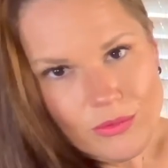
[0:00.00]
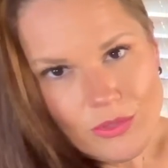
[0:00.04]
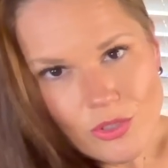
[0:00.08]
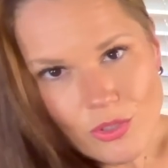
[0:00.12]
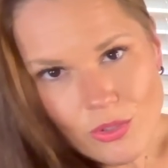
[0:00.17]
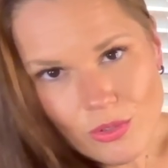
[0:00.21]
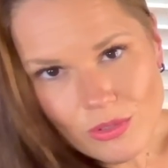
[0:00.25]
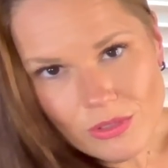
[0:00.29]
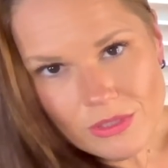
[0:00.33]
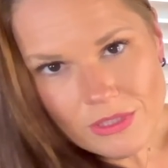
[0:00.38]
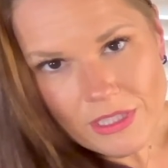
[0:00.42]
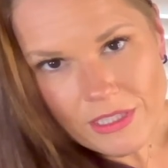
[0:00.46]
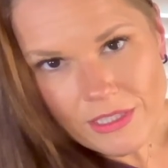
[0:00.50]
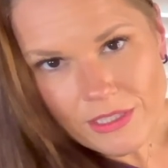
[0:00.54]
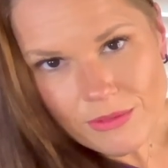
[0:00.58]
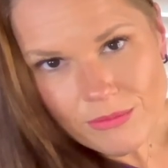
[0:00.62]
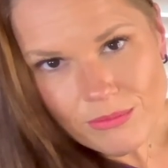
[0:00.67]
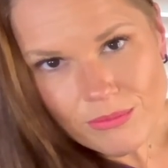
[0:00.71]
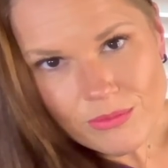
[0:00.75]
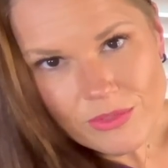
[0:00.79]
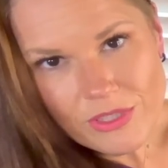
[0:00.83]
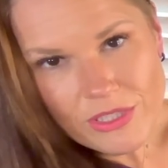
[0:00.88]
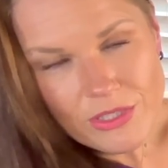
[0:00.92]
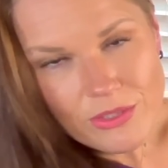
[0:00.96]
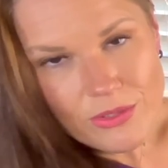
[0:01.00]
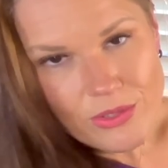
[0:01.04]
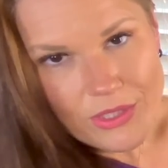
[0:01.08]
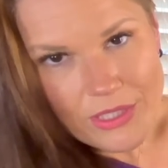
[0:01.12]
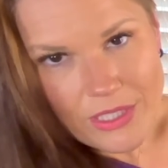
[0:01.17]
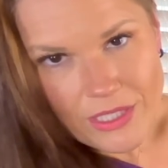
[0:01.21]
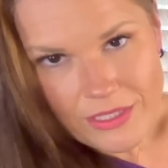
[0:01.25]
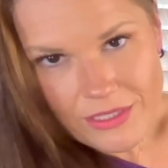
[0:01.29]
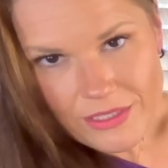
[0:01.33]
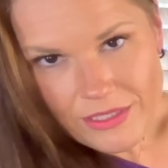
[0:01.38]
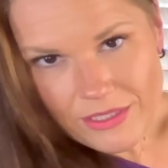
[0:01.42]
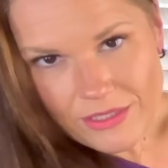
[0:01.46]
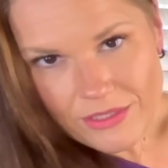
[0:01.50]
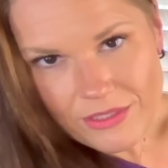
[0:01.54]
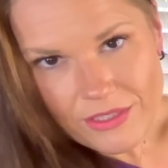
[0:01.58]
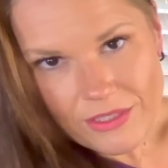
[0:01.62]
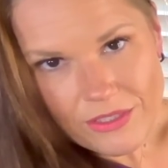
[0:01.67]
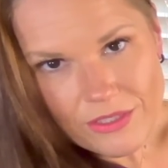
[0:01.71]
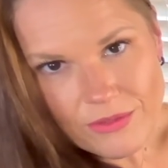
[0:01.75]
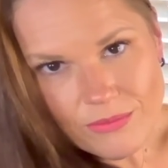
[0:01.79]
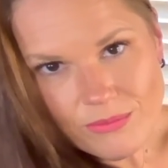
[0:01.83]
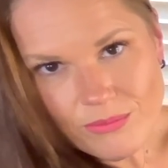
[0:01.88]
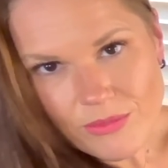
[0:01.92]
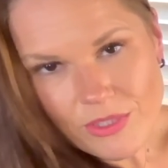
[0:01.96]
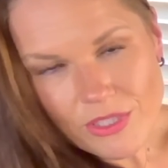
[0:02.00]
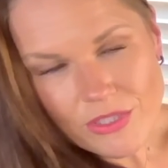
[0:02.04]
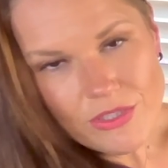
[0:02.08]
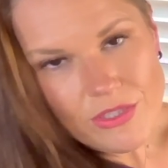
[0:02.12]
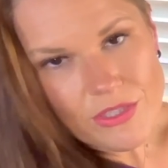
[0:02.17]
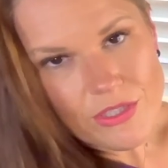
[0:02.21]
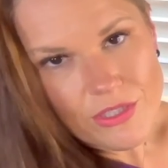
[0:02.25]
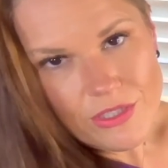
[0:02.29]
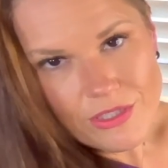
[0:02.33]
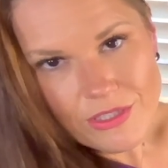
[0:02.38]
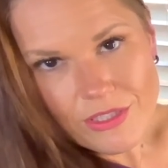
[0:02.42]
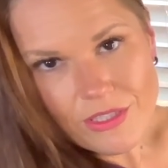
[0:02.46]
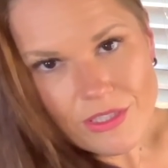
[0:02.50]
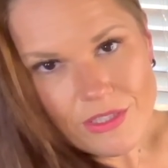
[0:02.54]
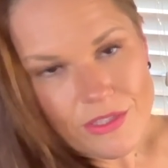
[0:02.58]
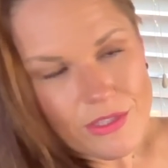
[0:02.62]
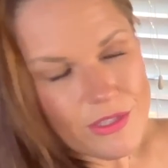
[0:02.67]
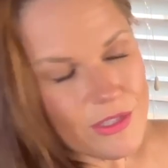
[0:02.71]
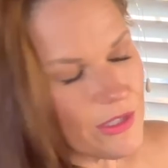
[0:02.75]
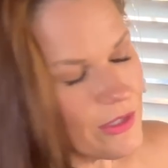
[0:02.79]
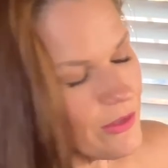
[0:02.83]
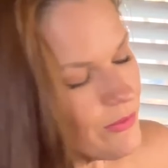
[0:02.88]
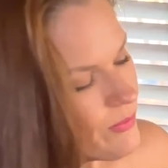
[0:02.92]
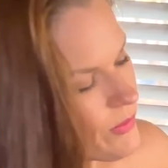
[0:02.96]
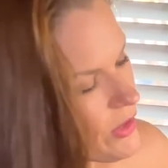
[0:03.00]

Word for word: goal line that you've got to get there, and you're going to get there.